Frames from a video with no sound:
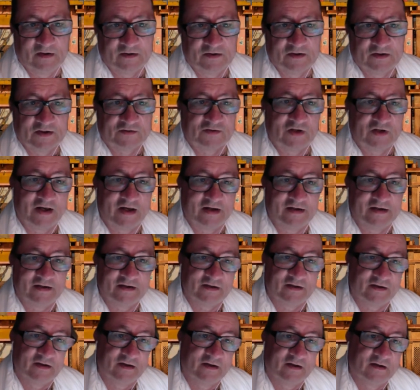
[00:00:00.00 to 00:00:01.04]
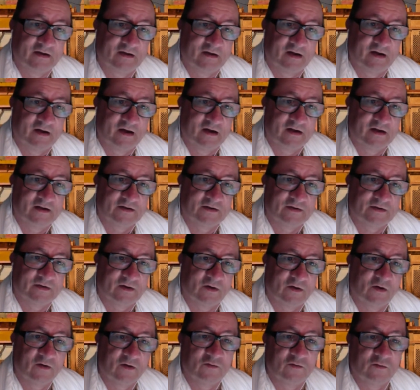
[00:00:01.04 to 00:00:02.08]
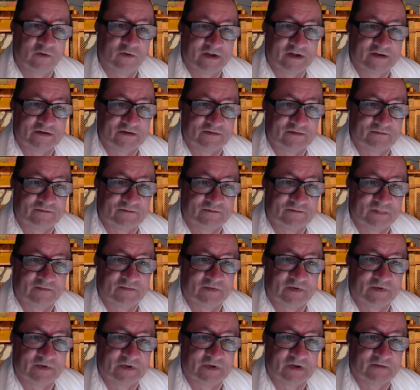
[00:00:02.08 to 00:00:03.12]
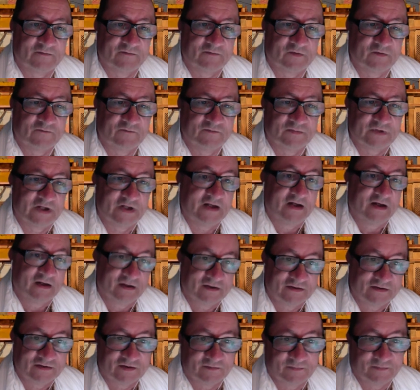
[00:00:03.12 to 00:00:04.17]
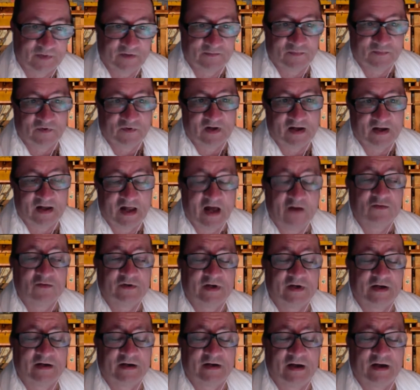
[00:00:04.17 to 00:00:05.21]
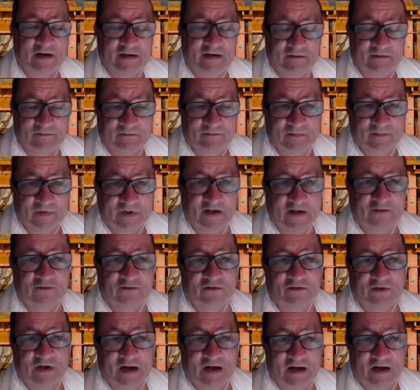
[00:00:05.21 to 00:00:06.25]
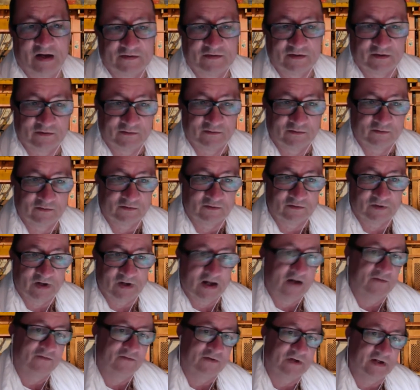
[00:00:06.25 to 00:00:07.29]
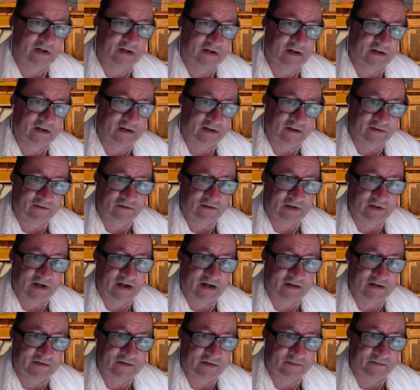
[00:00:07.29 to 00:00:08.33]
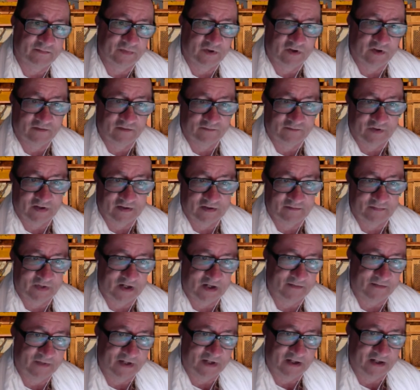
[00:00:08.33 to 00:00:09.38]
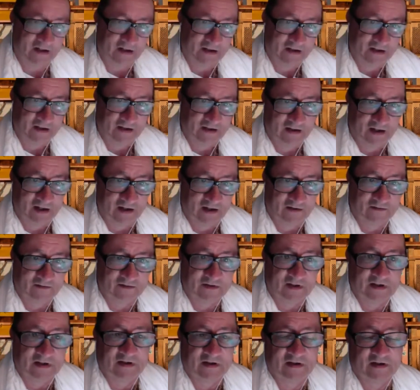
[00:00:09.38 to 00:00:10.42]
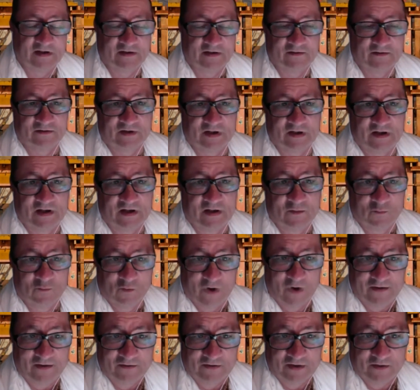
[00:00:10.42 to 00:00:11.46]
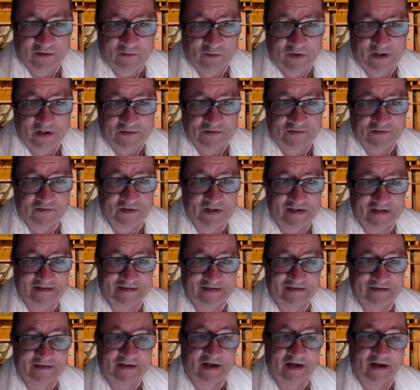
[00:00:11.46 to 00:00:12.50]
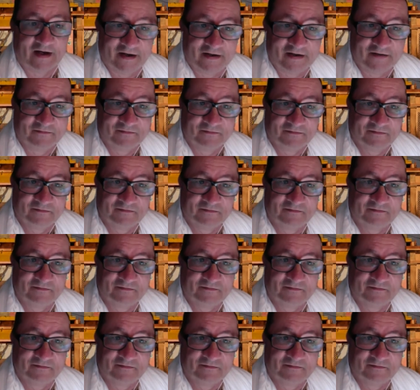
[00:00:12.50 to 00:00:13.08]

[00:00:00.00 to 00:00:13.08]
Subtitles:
Just like always from decades, people are, how can I recognize a guru? How can I recognize a bona fide Brahman? How can I recognize? One of the questions is time.